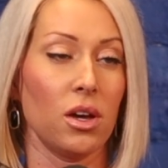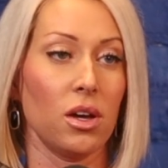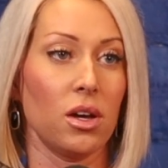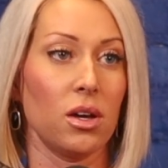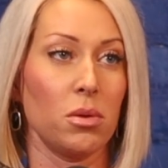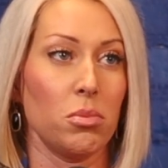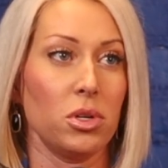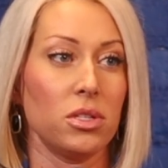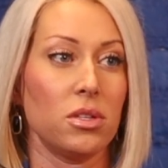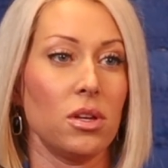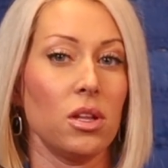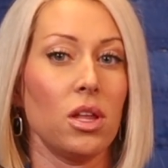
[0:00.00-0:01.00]
But
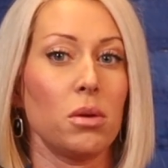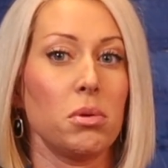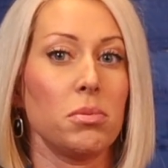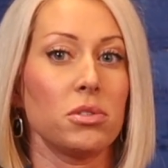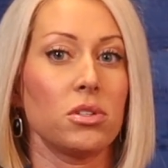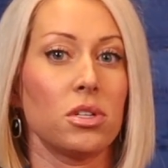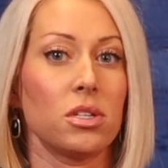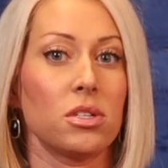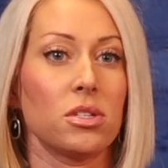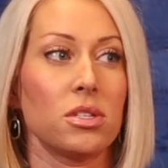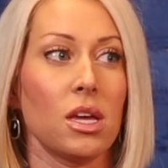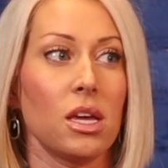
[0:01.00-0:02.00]
a lot of people don't
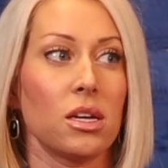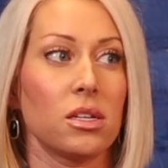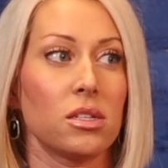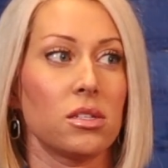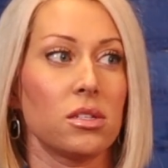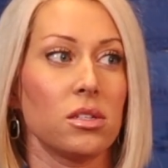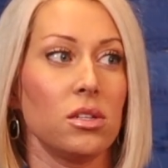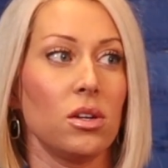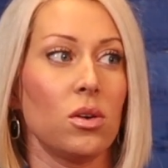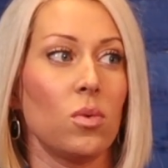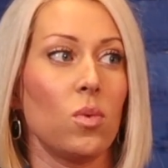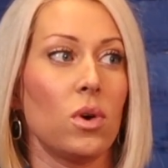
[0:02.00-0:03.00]
understand,
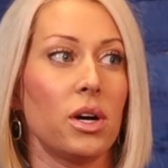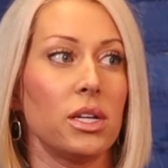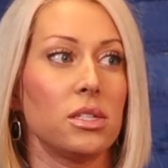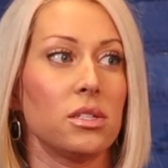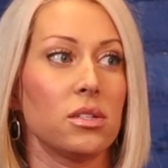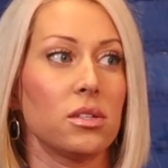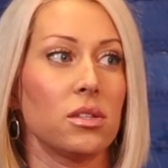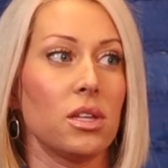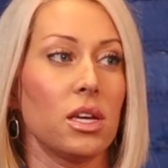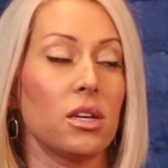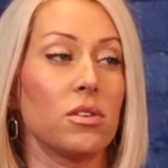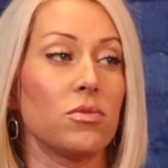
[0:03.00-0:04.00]
what
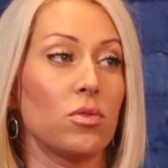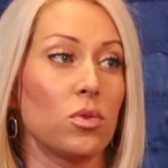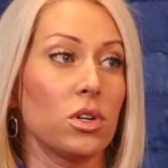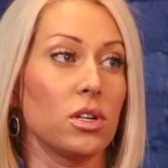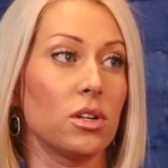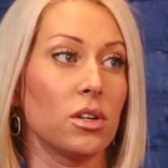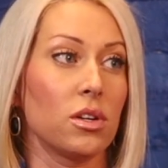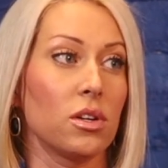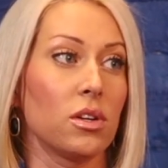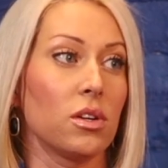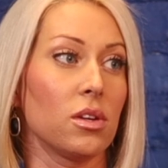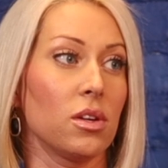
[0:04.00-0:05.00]
they can afford.
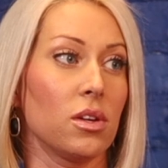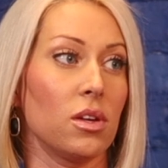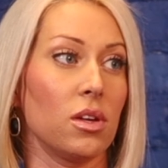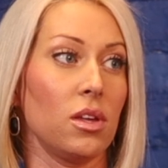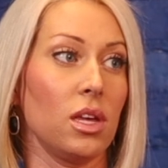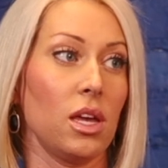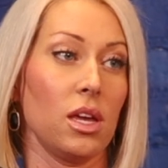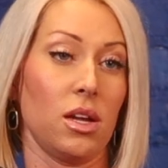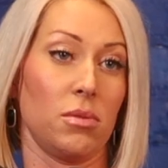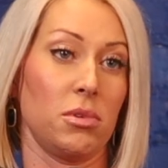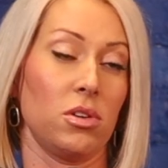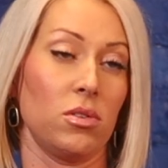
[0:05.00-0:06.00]
And
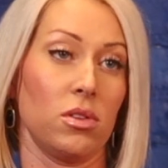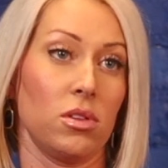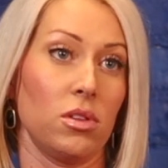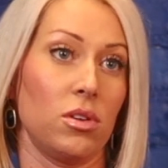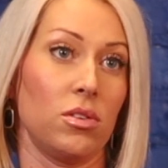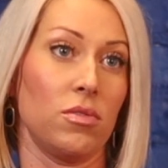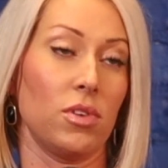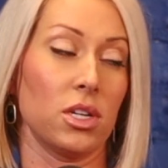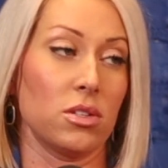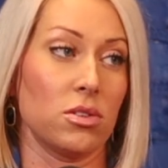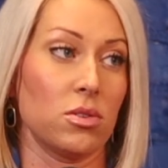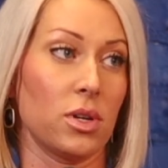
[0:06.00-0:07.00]
I'm no loan
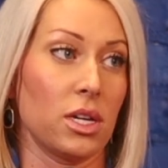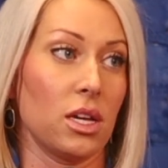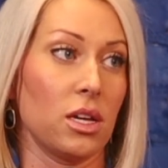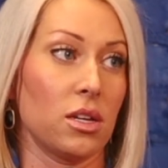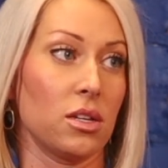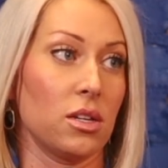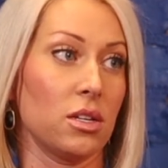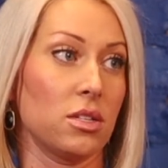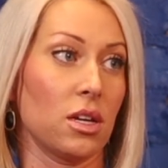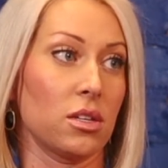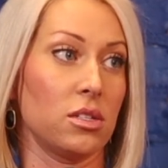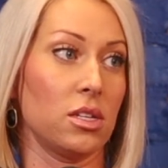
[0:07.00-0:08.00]
advisor, so I can't
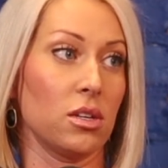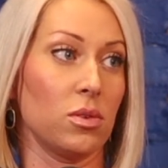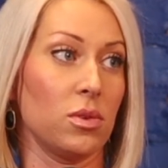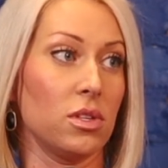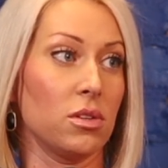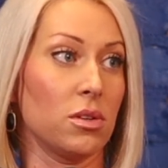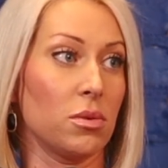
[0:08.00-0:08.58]
exactly tell you either.